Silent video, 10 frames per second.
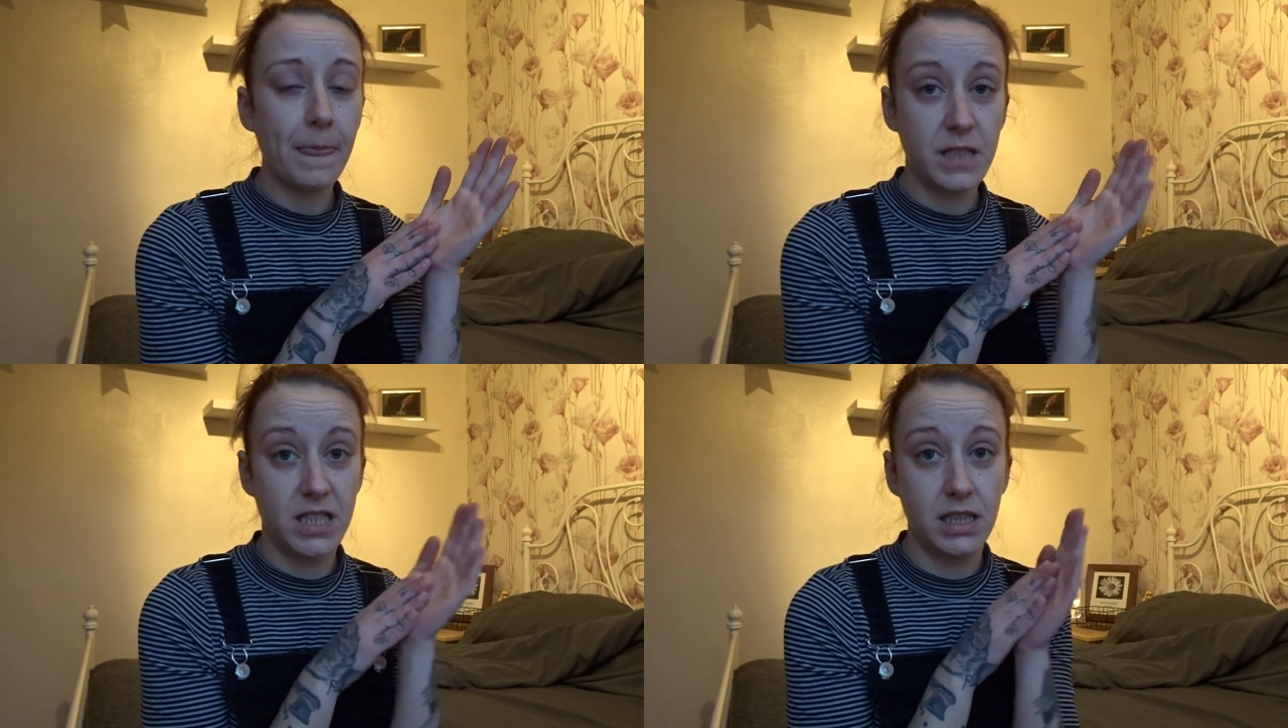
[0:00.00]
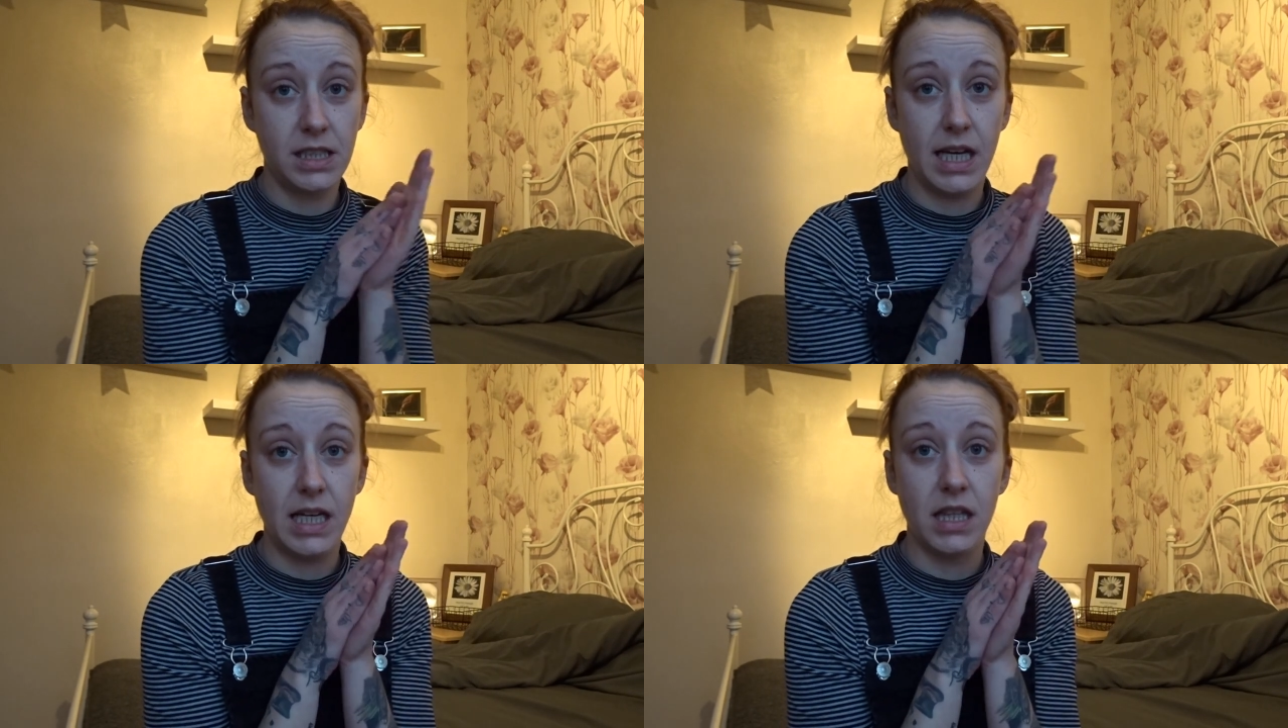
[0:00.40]
to
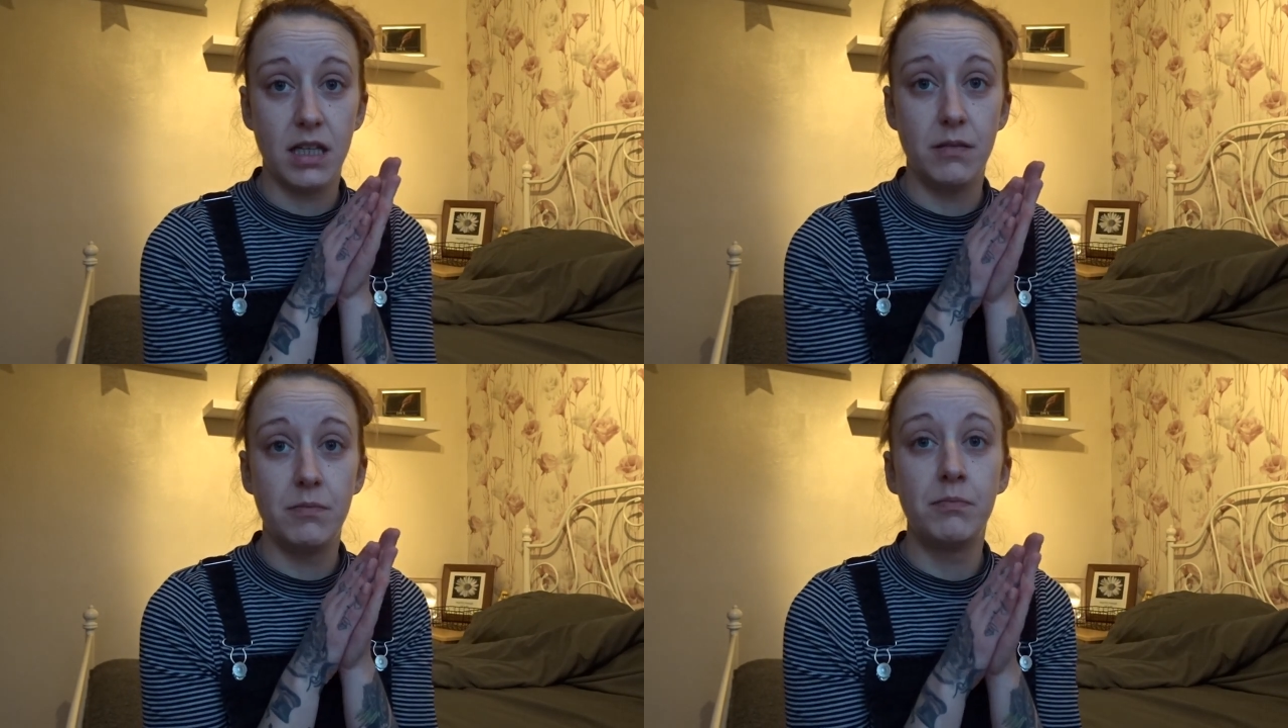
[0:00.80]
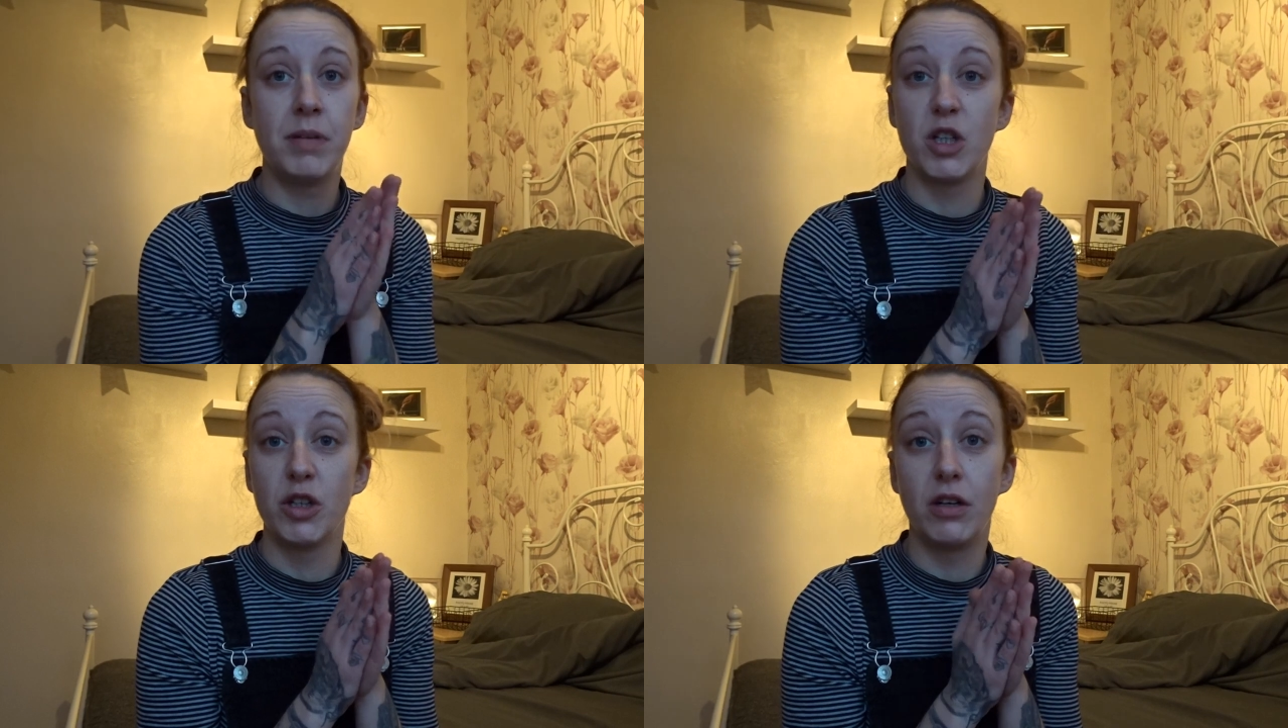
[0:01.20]
say that my
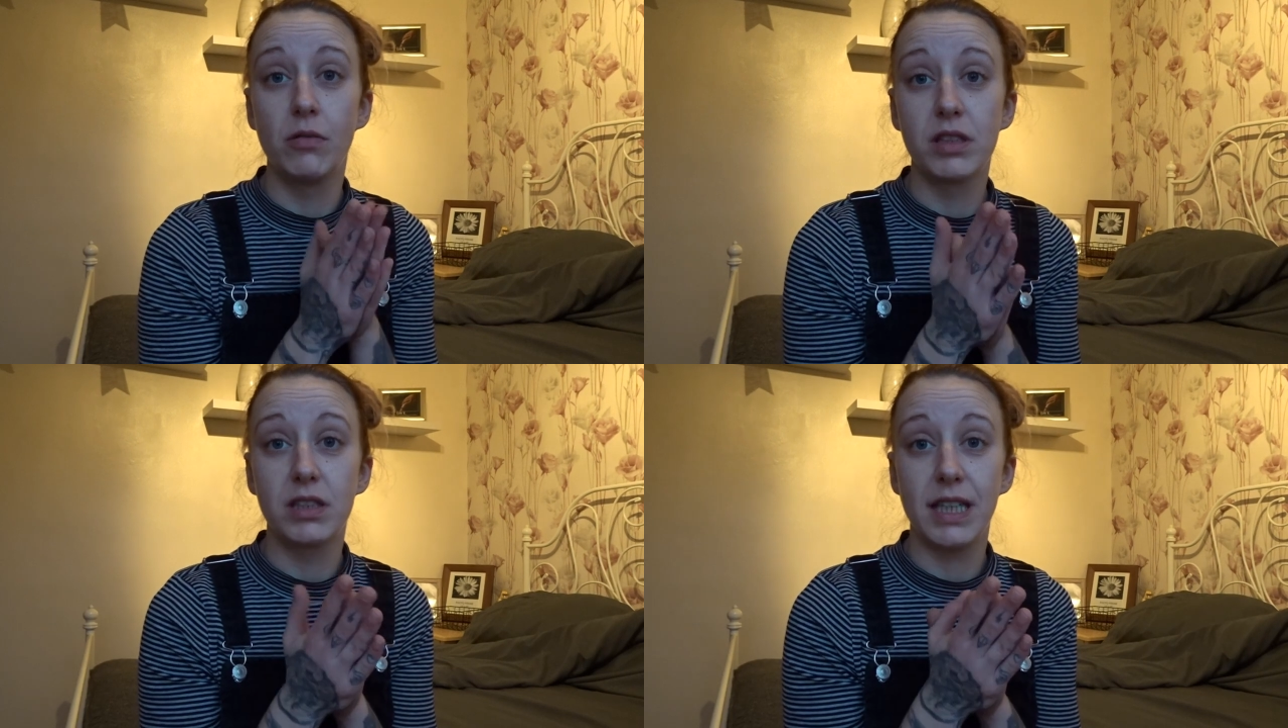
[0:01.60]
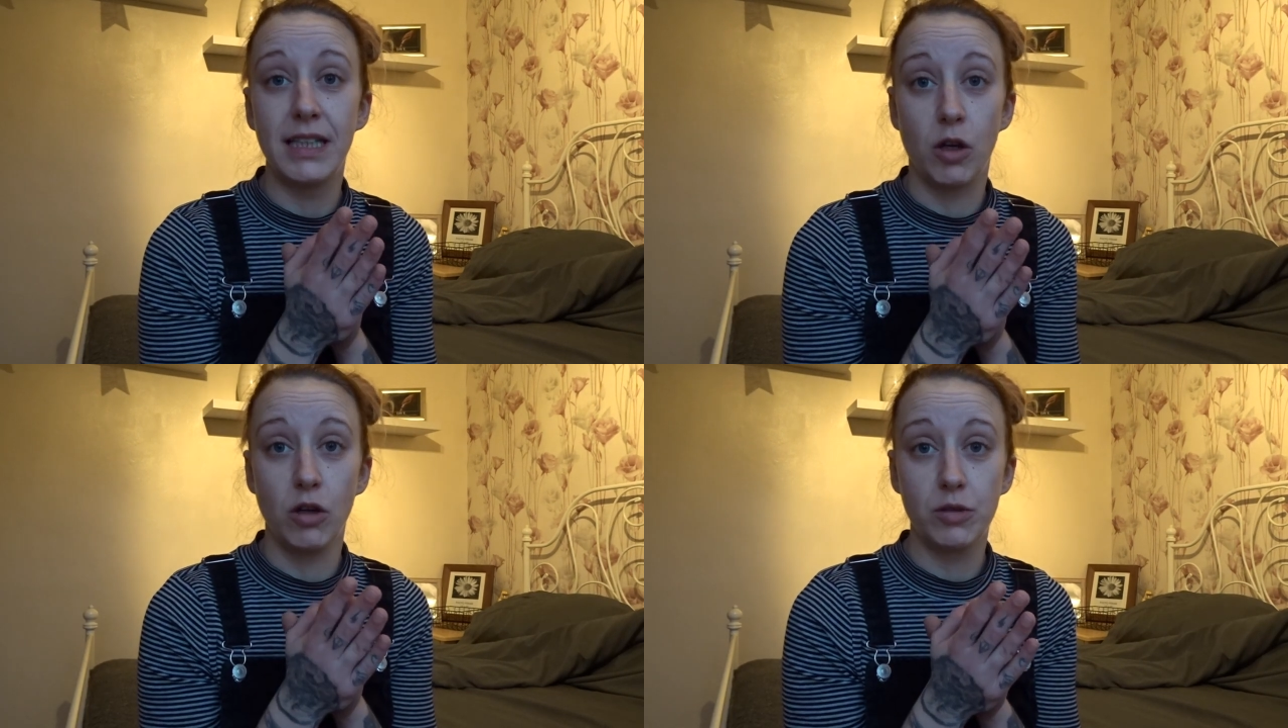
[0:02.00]
nonna was in
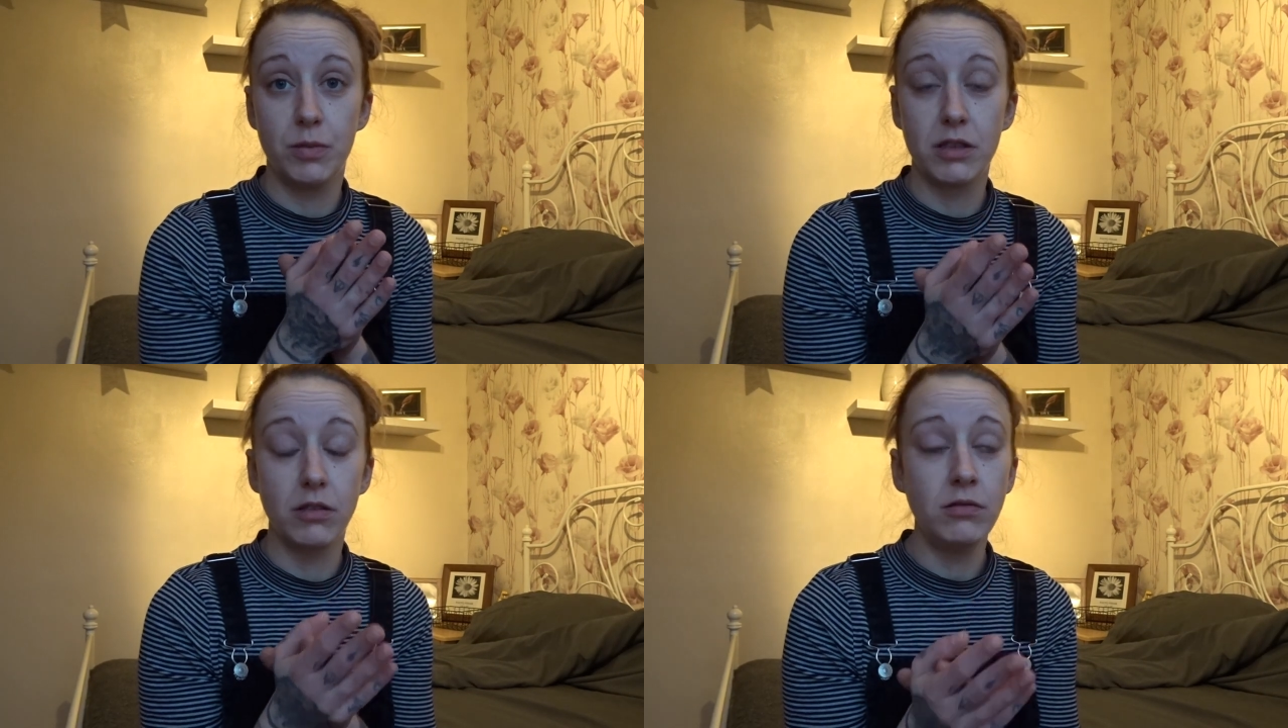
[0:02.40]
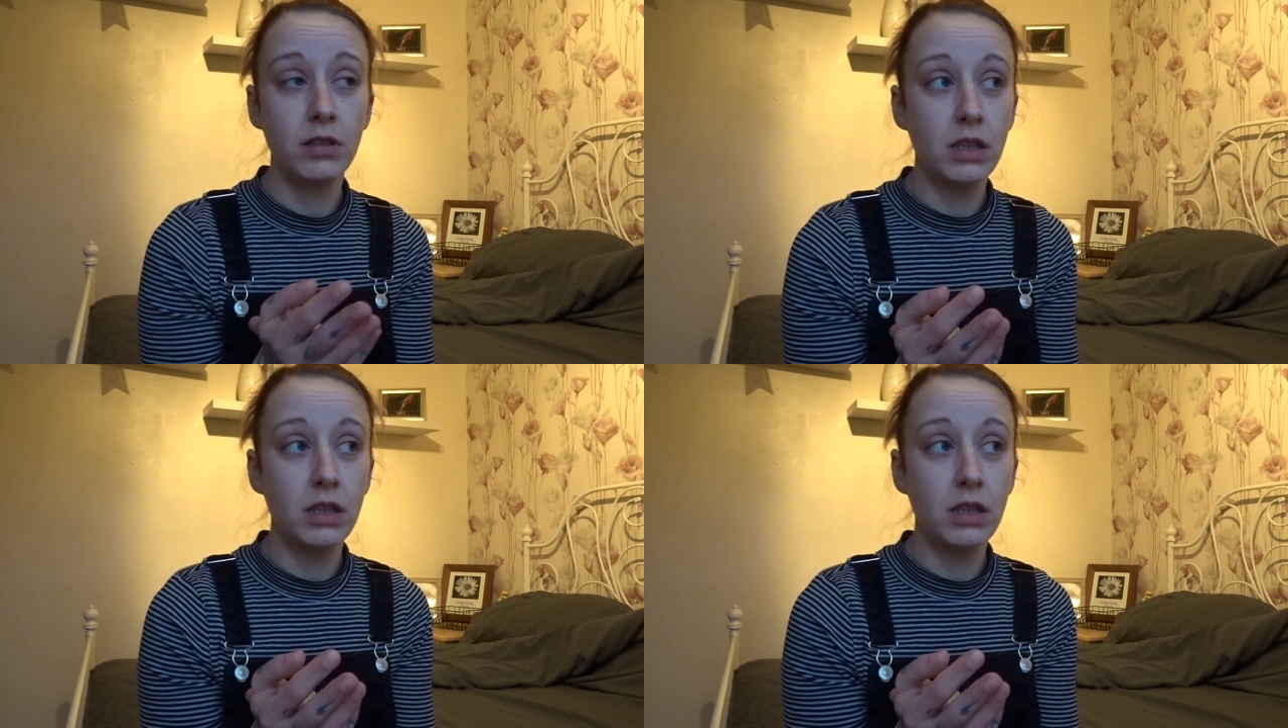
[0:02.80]
hospital.